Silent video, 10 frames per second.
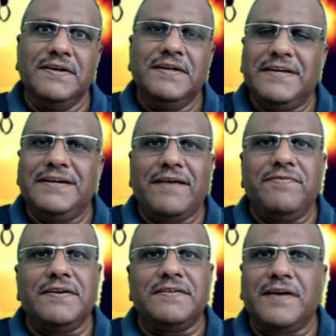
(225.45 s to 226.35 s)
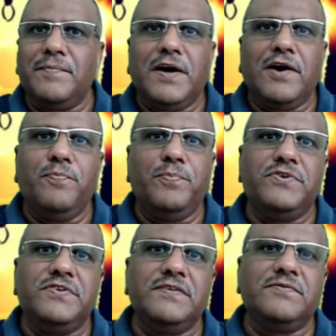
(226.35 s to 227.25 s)
The devil somehow
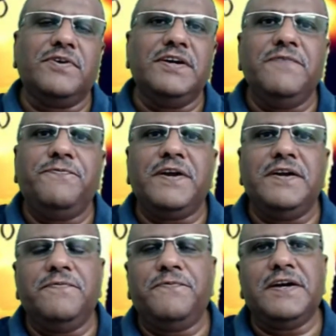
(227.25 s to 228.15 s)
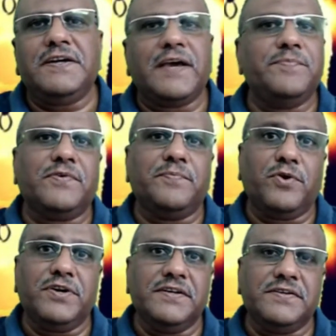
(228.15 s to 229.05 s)
puts us on different different types of
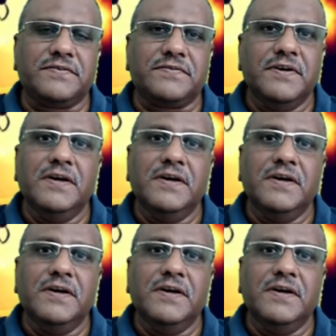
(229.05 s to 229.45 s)
bondages.